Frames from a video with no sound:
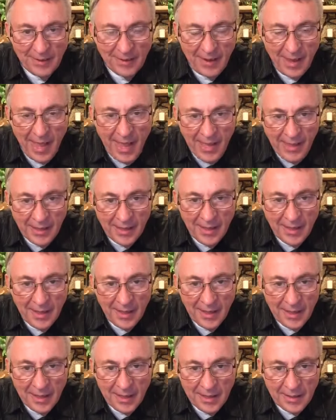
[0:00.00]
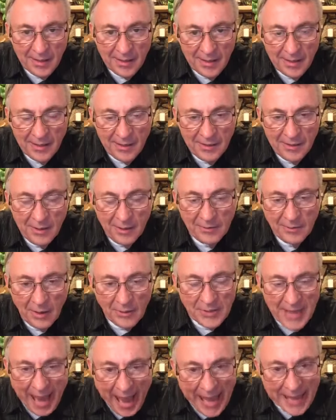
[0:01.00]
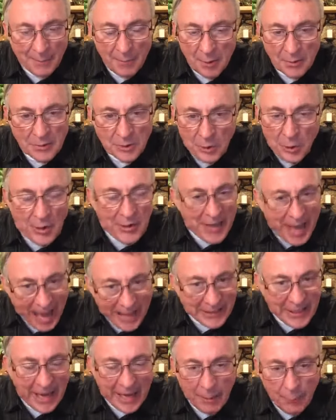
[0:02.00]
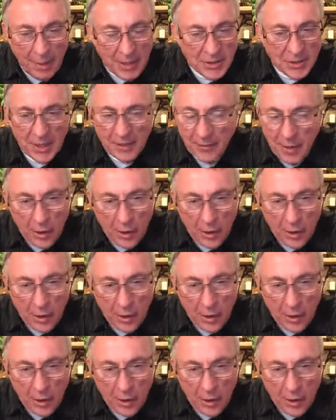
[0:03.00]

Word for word: okay, th those animals could not take away sin.